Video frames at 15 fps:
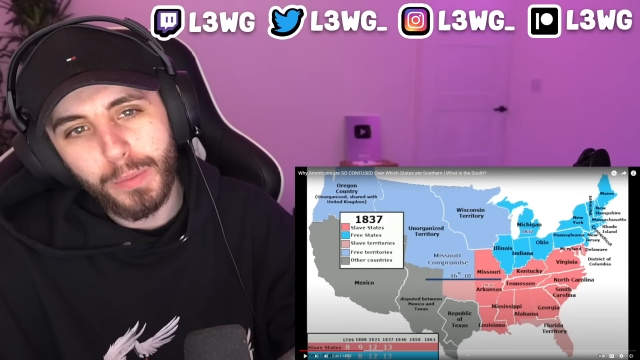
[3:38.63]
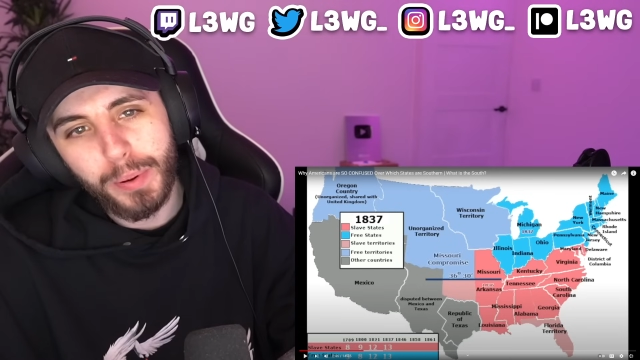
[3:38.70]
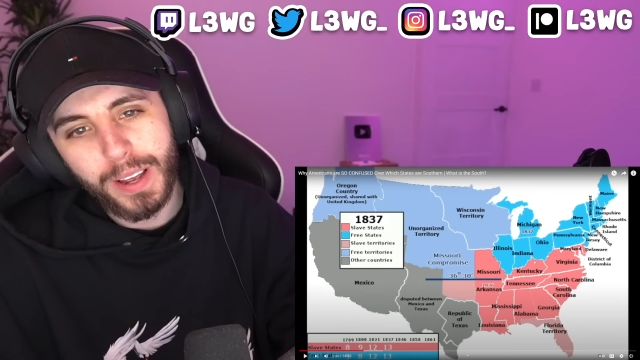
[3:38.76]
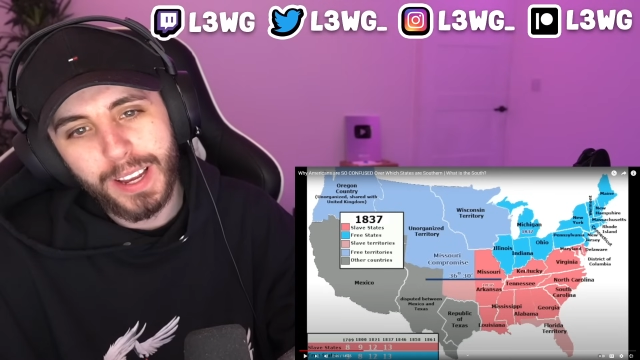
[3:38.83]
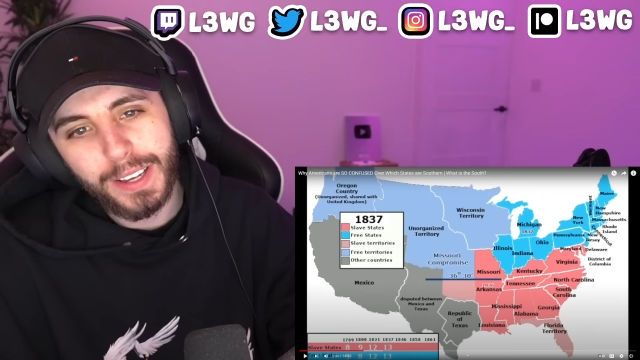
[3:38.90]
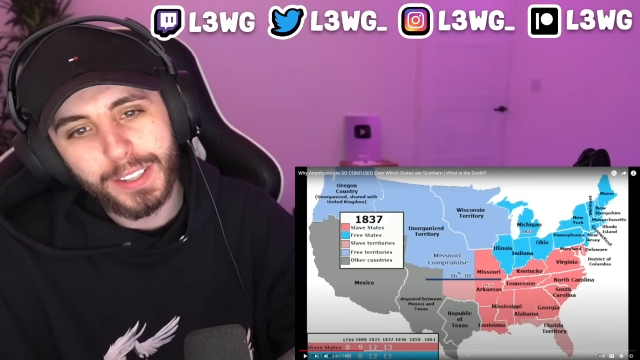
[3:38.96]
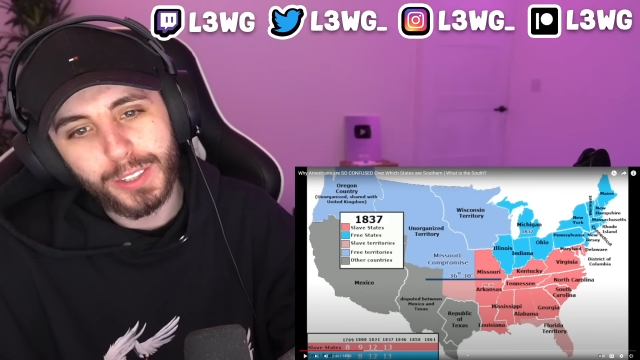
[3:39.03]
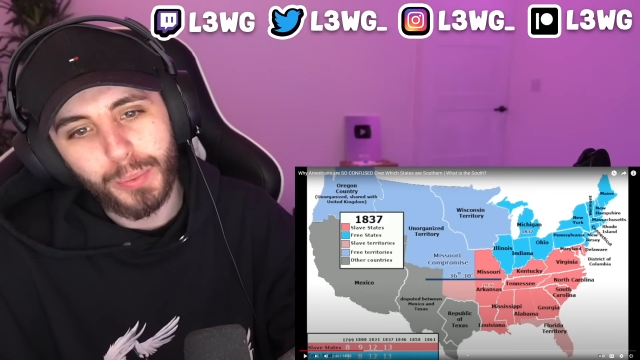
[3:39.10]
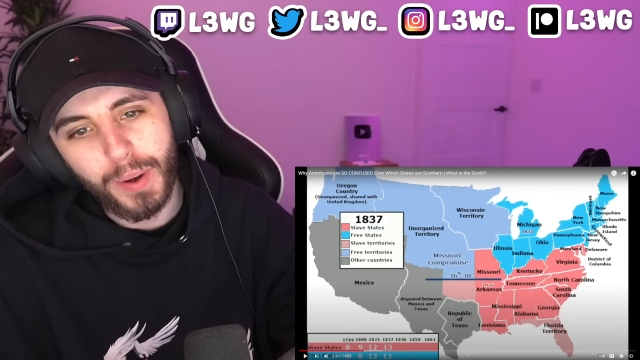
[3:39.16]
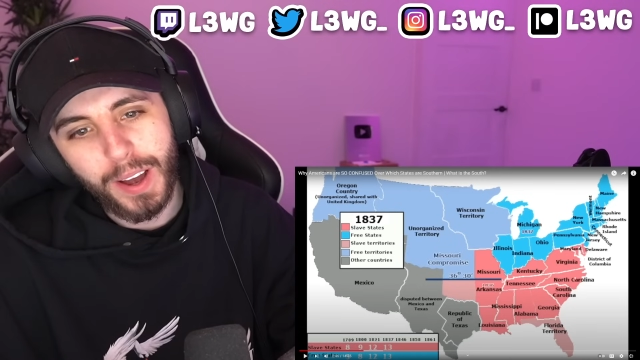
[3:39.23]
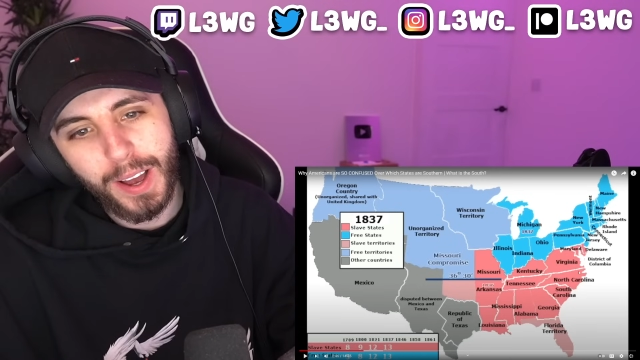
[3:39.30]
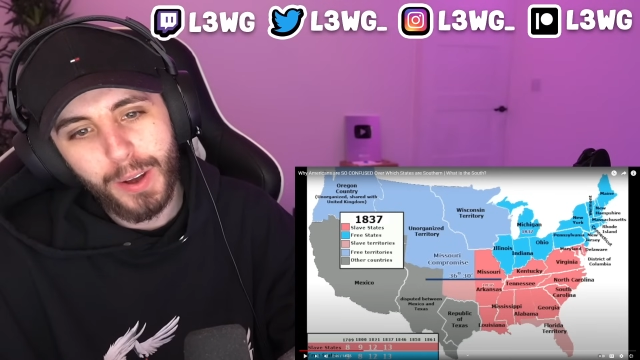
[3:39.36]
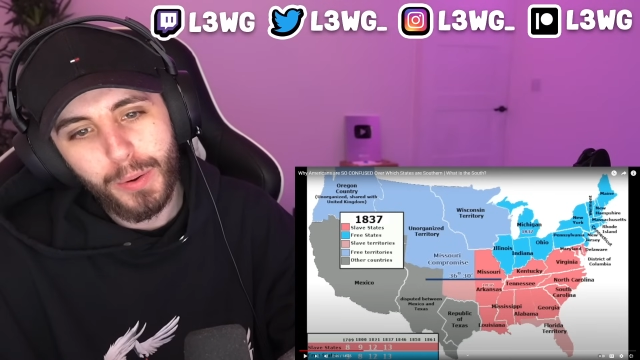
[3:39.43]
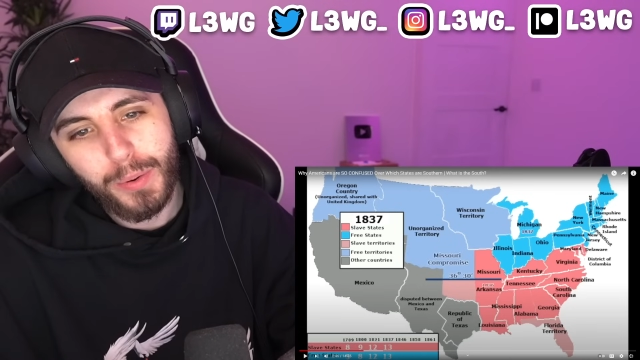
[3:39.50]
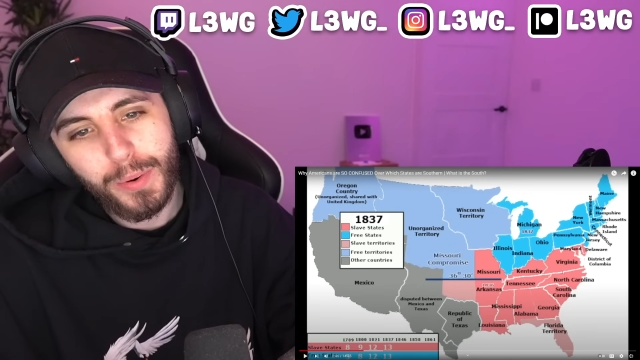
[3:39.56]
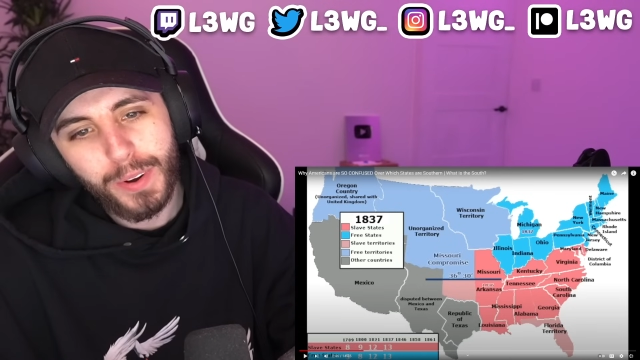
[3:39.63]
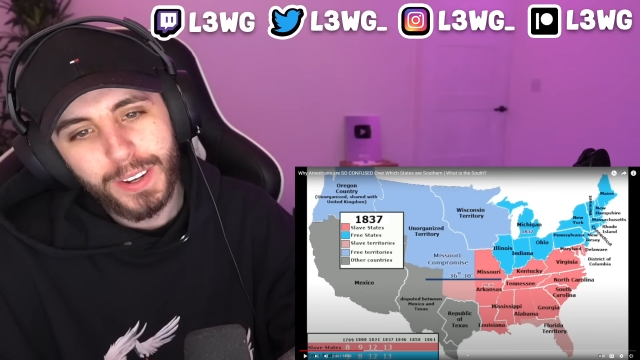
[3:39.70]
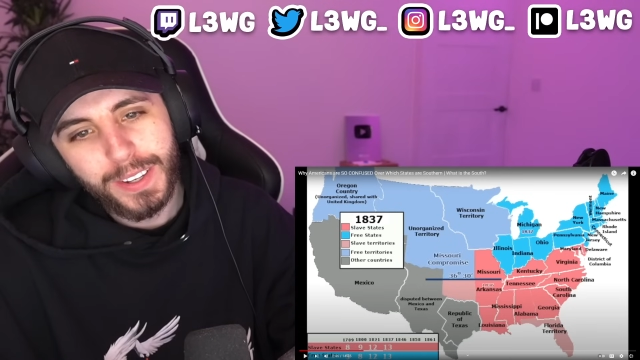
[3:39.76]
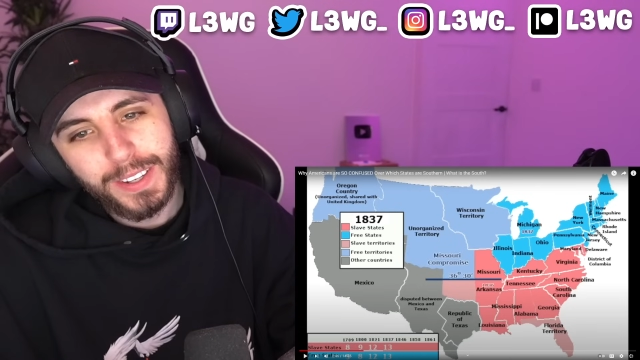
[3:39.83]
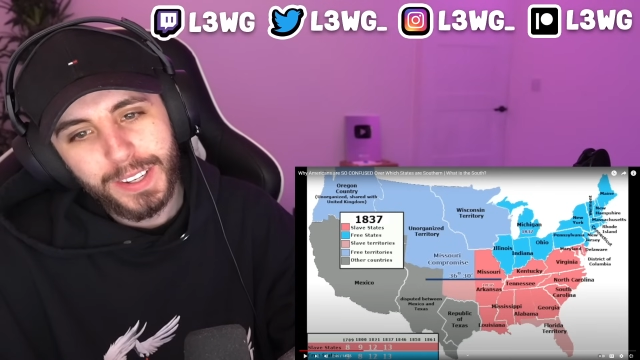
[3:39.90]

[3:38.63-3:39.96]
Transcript: up here as well.